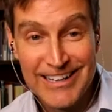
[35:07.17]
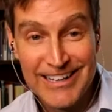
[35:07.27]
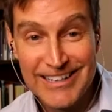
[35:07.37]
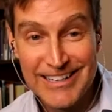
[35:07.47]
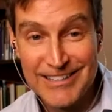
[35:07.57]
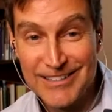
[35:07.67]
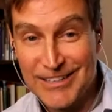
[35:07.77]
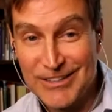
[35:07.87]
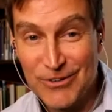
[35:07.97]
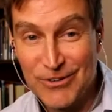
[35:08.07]
Like it's
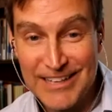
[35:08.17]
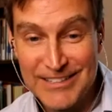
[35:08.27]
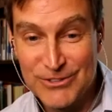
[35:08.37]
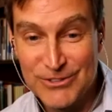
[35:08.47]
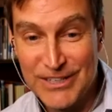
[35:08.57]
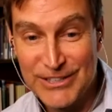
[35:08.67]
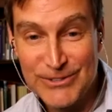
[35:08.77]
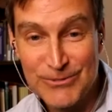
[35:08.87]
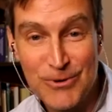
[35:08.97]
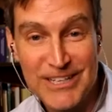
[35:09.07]
like the grass is
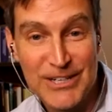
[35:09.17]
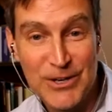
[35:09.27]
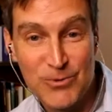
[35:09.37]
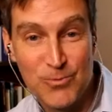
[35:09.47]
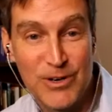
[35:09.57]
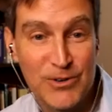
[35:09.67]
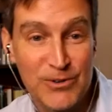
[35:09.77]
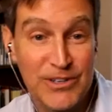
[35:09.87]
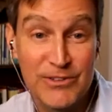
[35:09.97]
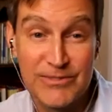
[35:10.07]
greener. One, you know, is one or
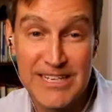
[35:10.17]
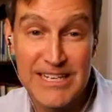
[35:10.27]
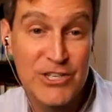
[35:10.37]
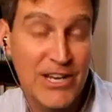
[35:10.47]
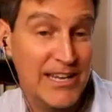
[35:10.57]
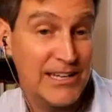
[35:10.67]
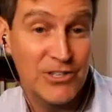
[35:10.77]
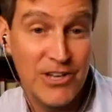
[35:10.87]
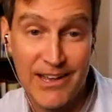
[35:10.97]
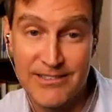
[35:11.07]
the other. Each
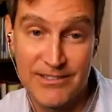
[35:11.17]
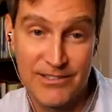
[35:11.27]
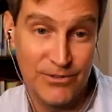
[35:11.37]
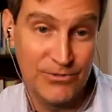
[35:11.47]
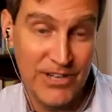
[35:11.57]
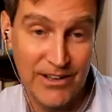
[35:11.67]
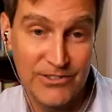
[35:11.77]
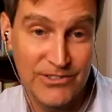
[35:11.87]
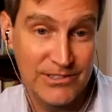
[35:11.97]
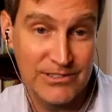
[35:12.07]
each has its own
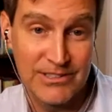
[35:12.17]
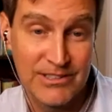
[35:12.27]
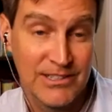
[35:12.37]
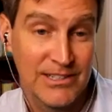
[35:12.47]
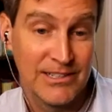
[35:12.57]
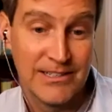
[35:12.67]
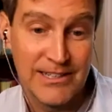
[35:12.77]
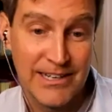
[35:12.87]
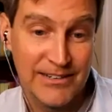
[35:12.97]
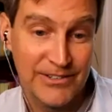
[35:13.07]
challenges.
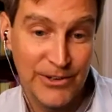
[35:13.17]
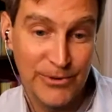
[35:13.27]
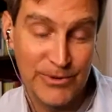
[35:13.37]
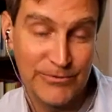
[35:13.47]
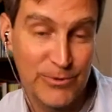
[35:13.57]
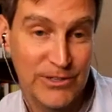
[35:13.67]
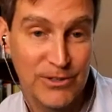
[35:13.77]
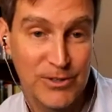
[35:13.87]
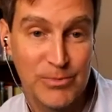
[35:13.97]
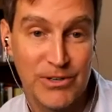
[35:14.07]
I don't know if what
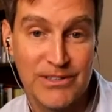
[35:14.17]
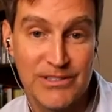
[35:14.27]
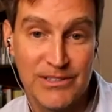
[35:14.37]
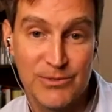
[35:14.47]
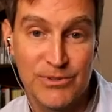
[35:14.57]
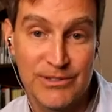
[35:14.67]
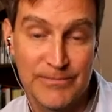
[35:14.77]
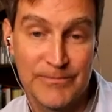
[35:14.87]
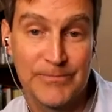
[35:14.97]
your experience is with.